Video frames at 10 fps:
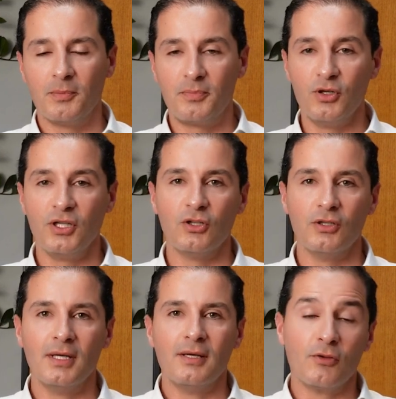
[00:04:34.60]
per
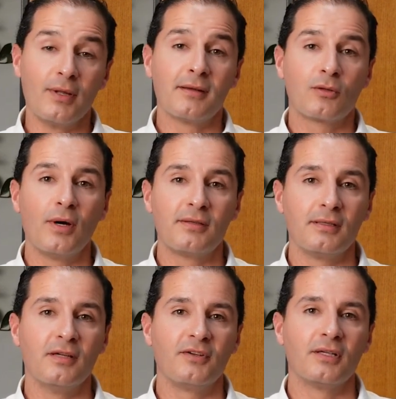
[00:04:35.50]
year, so that is quite
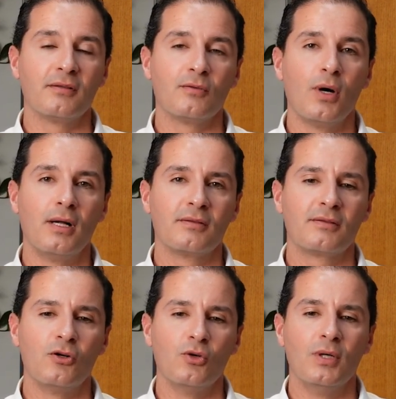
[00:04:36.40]
significant as well.
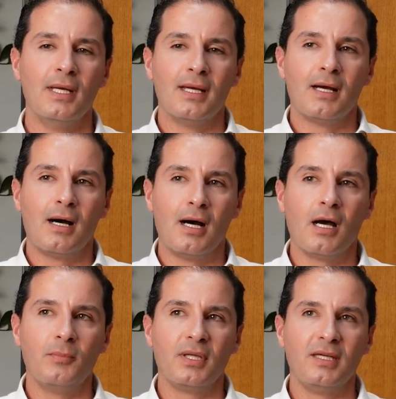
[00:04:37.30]
So
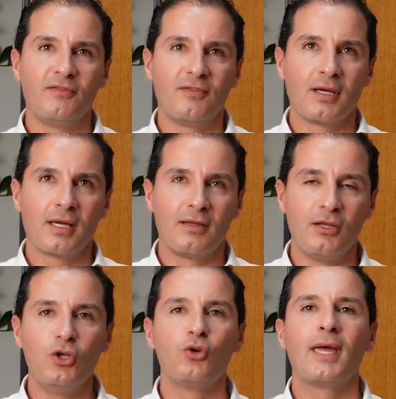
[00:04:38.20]
I believe
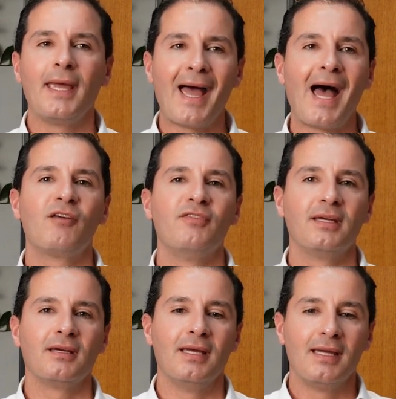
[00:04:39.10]
the UK
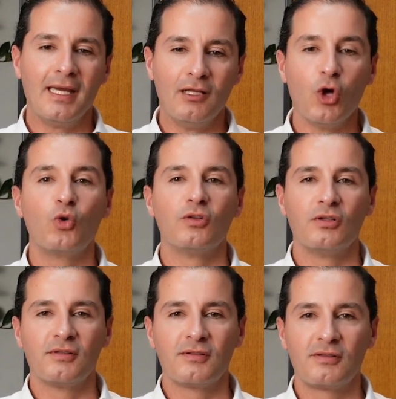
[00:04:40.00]
having a
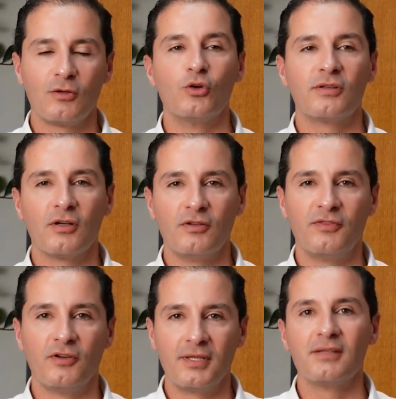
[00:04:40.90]
local source
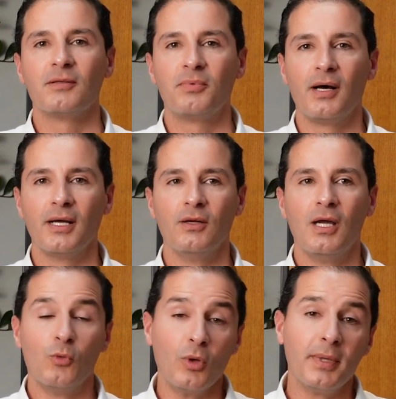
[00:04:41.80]
of tin supply
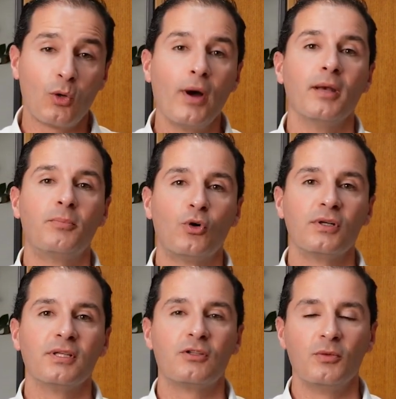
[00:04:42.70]
will be quite
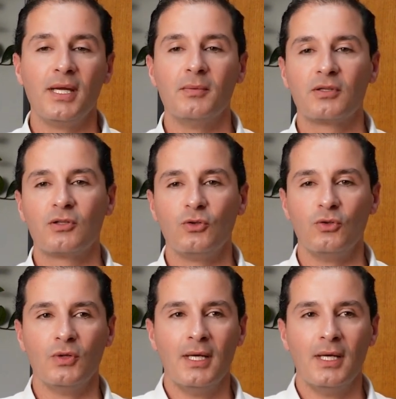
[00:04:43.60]
important to be able to